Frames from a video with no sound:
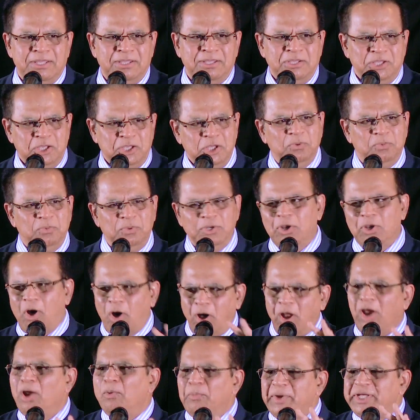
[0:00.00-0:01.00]
you will
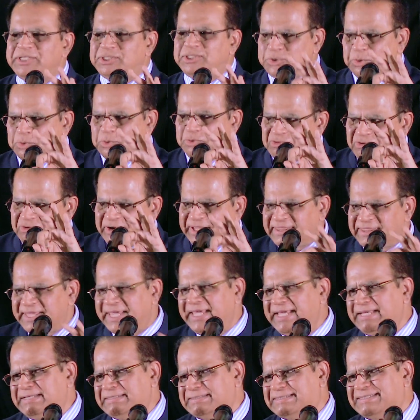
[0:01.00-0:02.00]
always do three
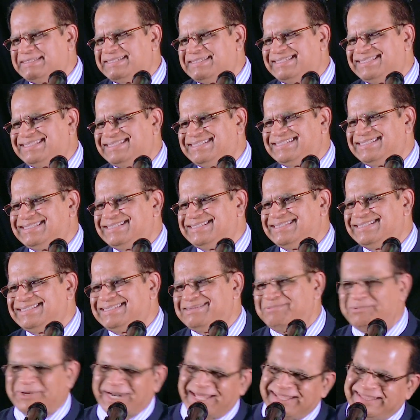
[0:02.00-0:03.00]
things.
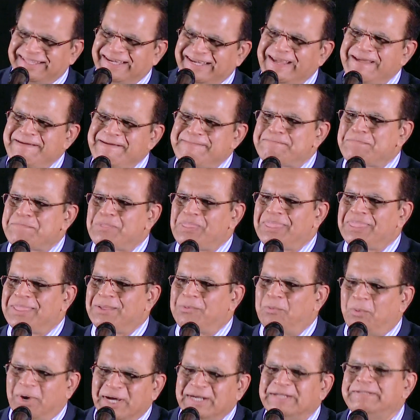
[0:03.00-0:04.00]
What are they?
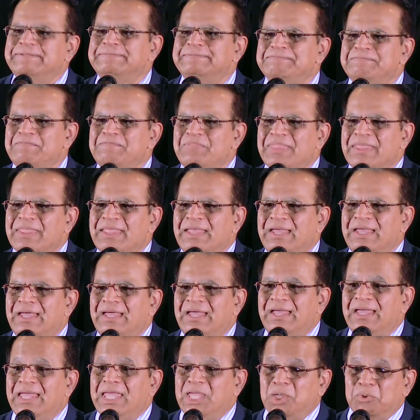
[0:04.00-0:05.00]
One,
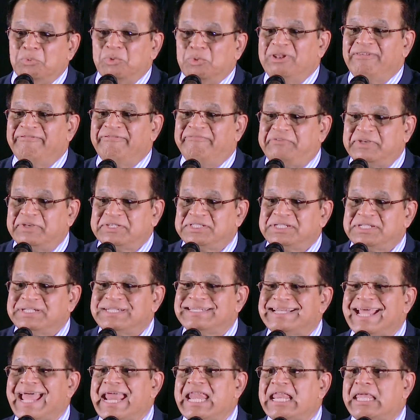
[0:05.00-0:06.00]
you will
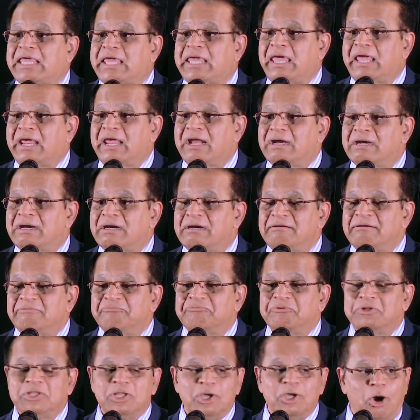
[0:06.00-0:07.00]
visit and care
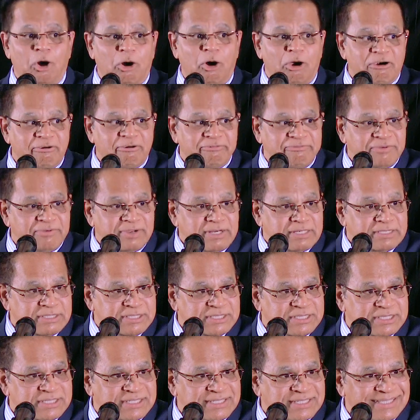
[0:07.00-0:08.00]
for the
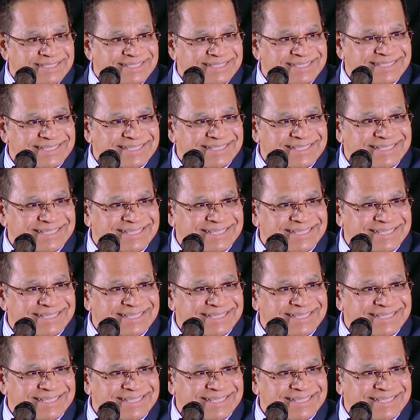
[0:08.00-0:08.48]
orphans.